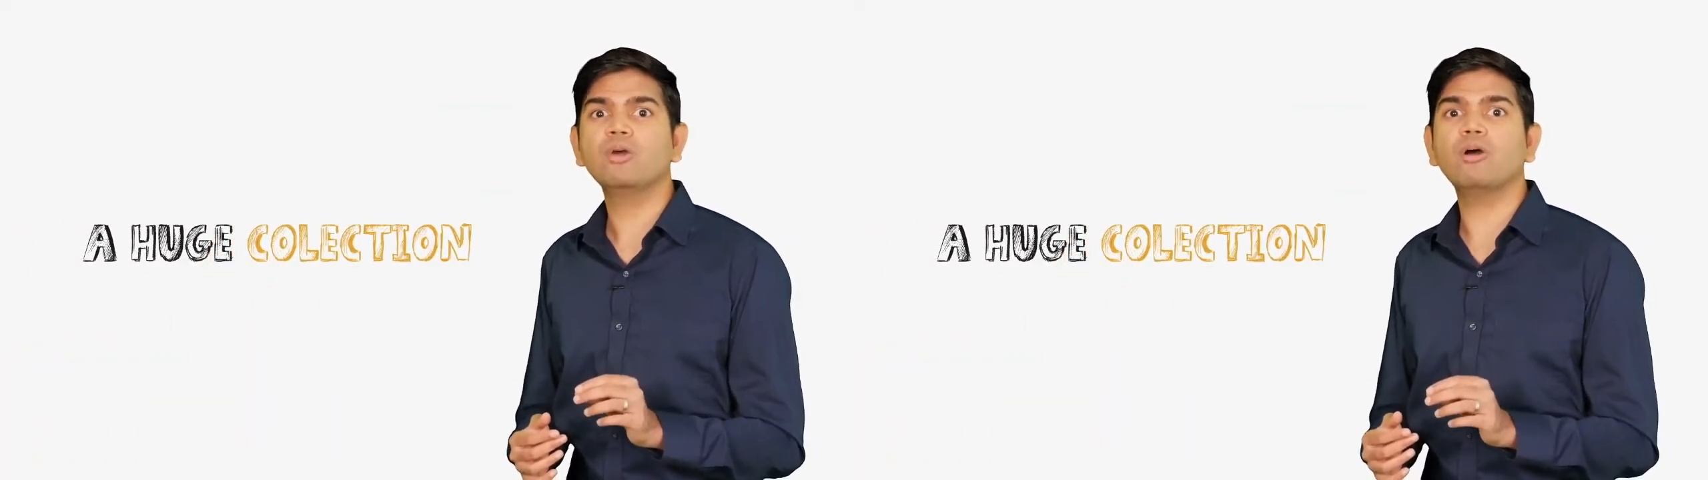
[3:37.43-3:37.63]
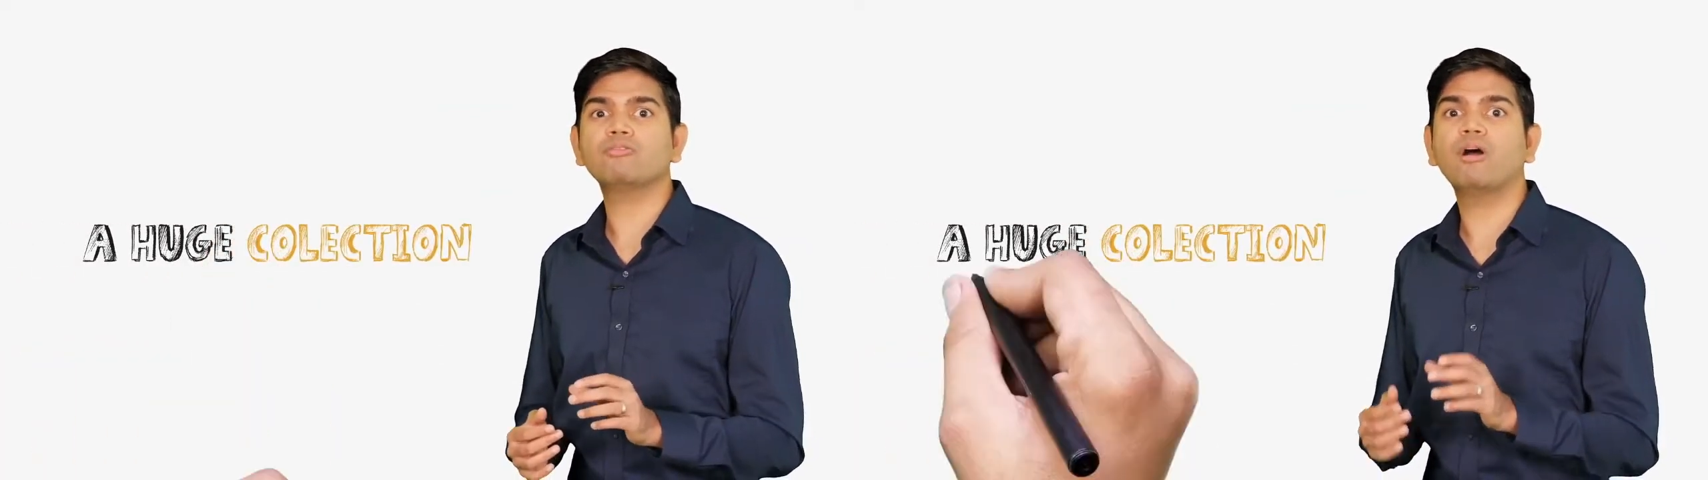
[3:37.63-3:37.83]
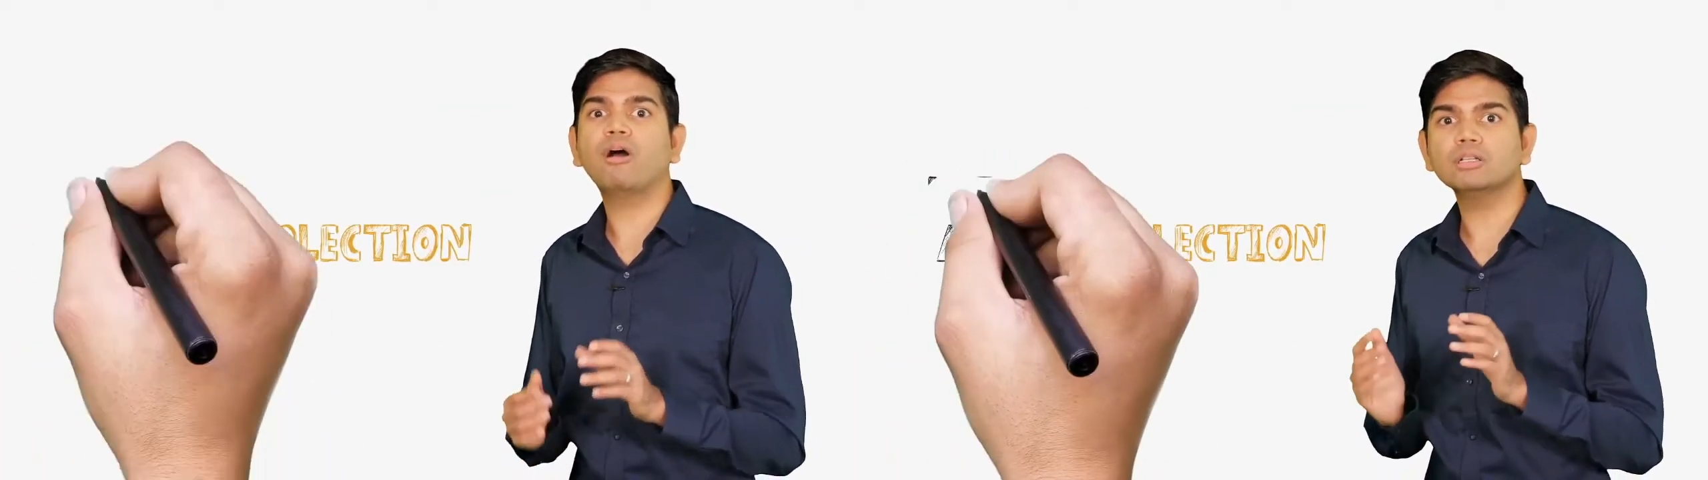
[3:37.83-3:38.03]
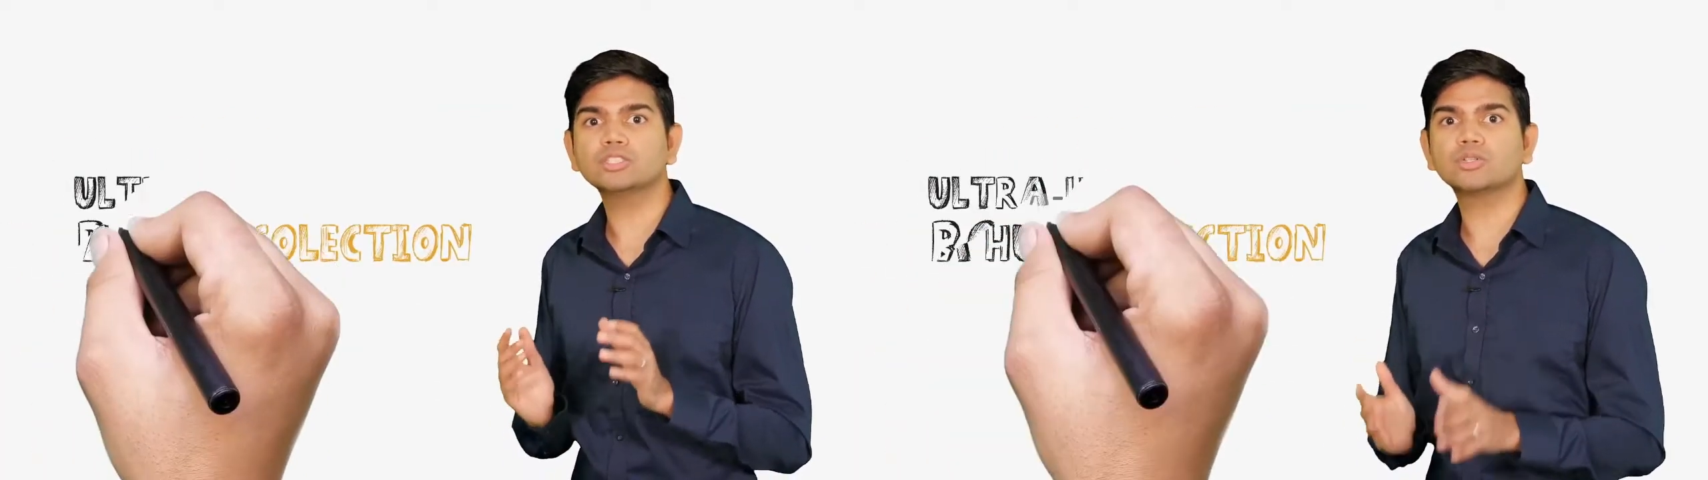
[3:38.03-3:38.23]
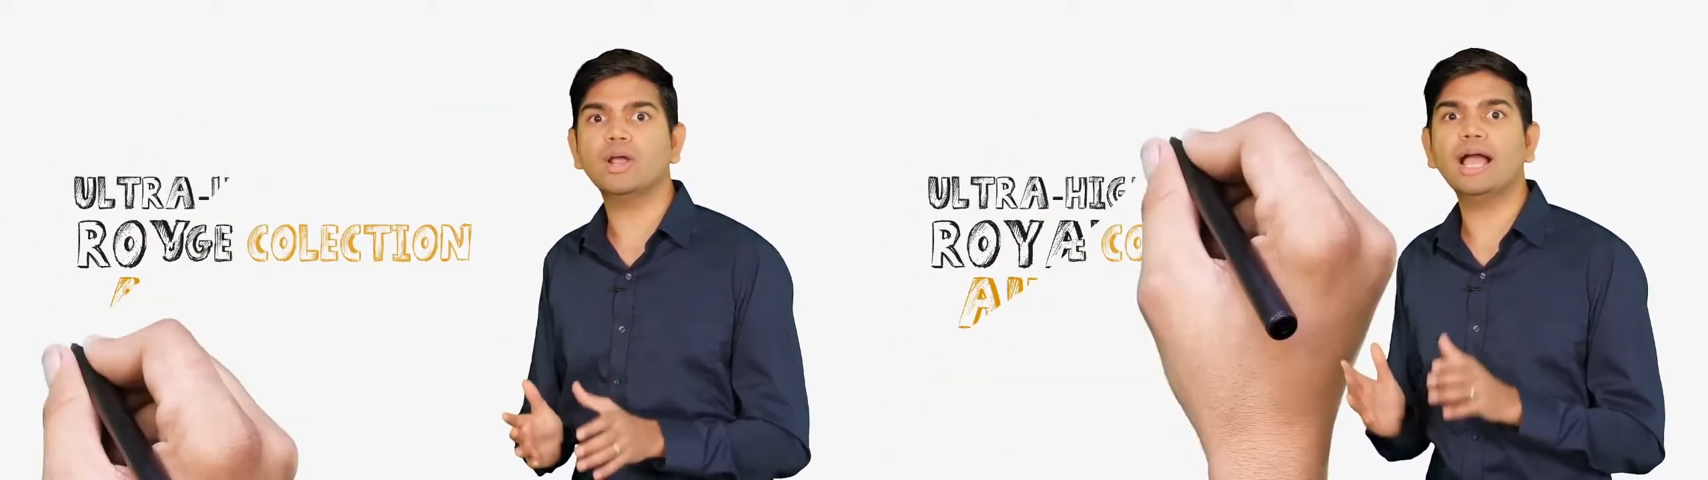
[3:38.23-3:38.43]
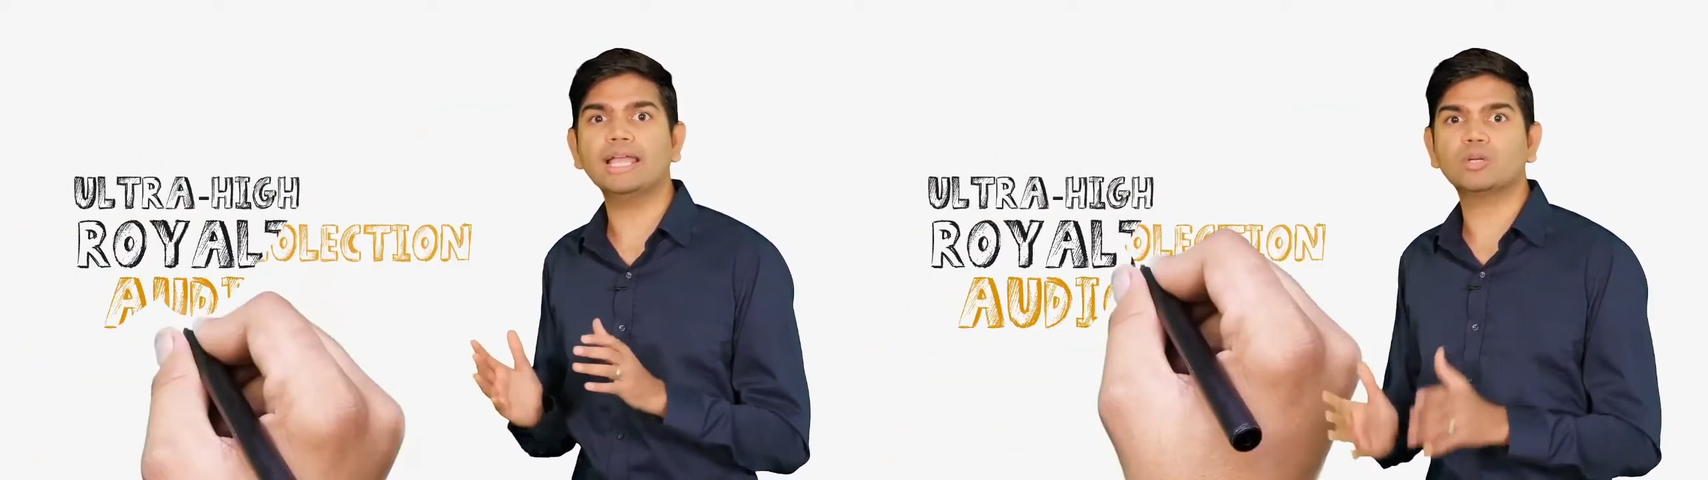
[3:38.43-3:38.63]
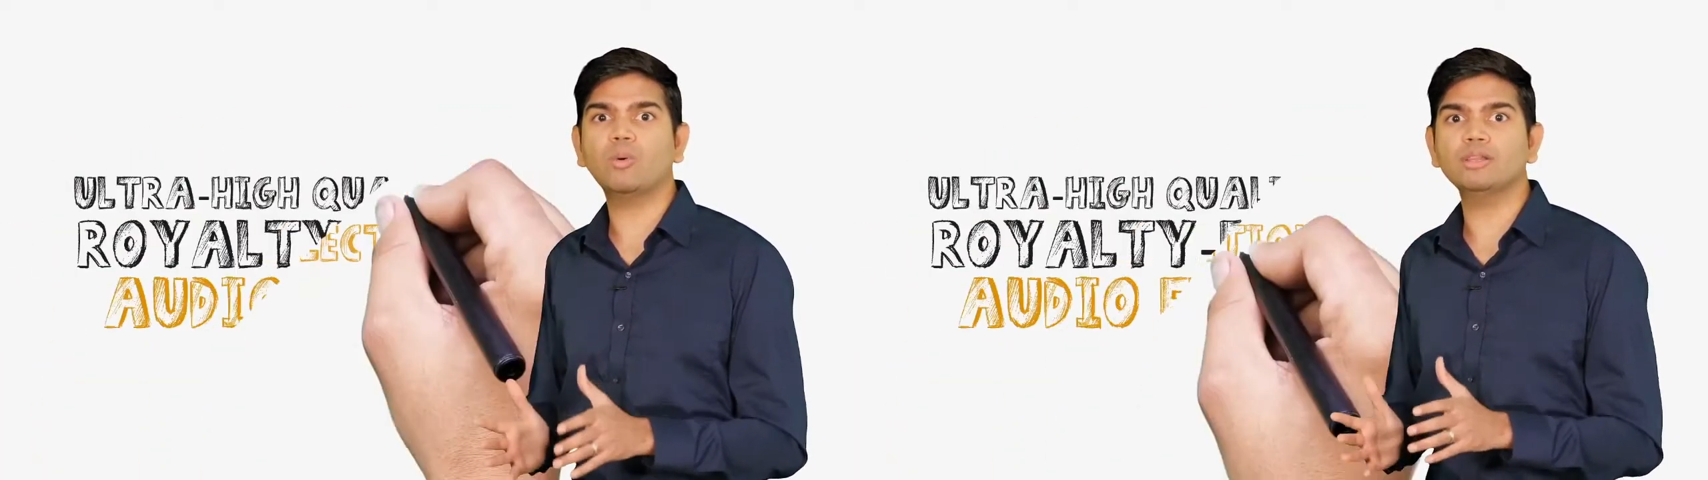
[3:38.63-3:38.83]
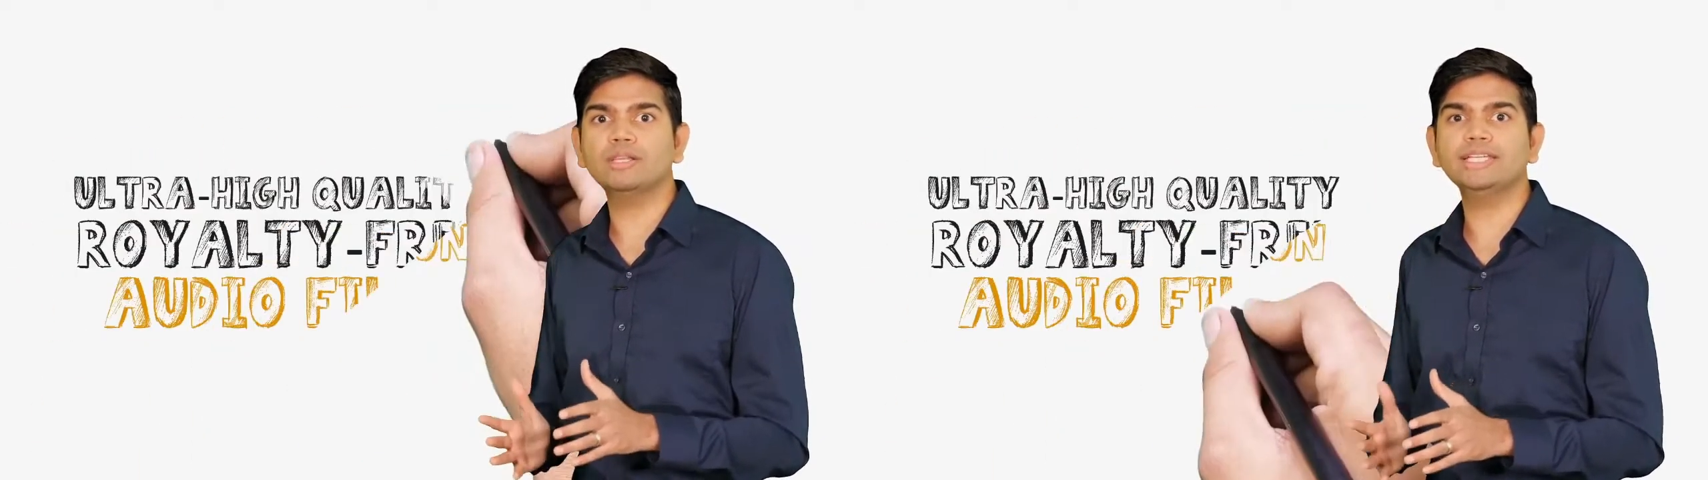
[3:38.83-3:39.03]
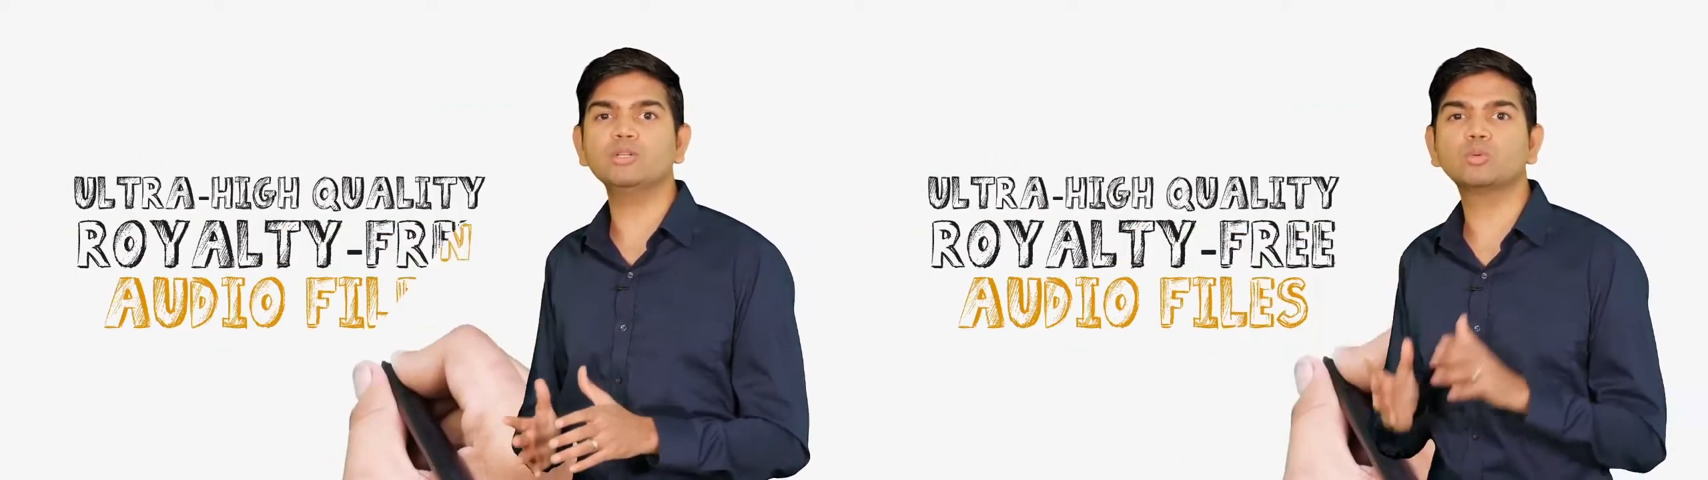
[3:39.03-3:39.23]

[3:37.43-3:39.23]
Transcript: of ultra high-quality,